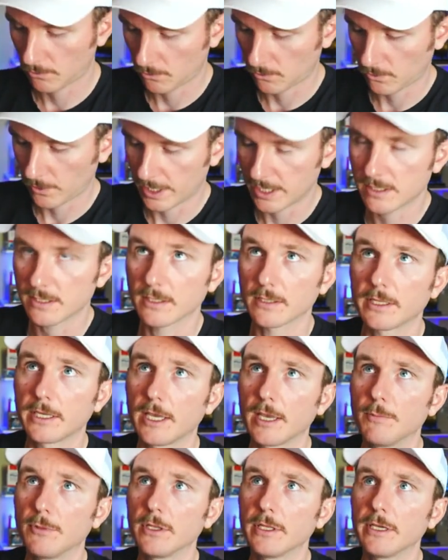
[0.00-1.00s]

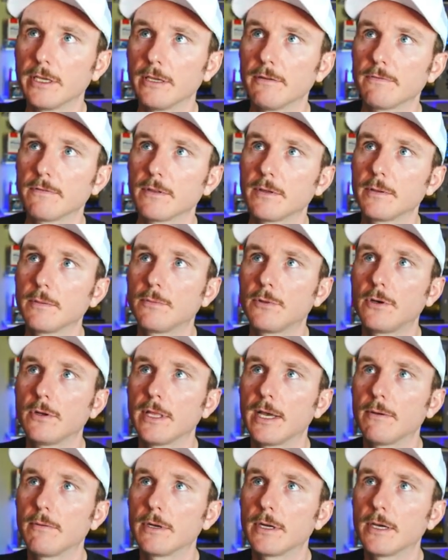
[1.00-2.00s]
recently, I believe. Let me pull
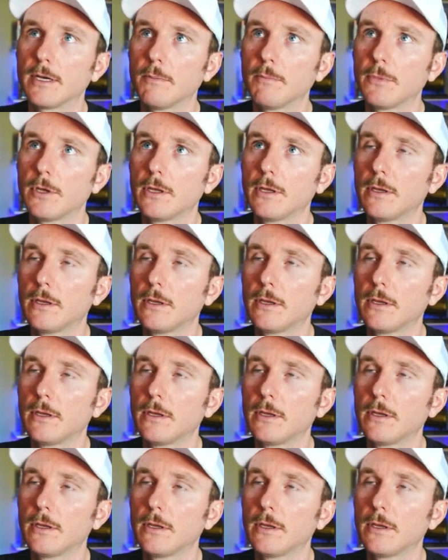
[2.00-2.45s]
that one up.